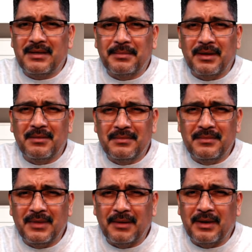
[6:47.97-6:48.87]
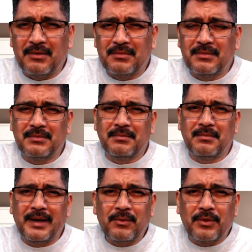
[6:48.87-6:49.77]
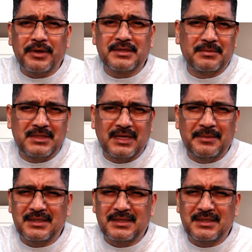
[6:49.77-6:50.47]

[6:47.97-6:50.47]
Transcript: about my work sometimes.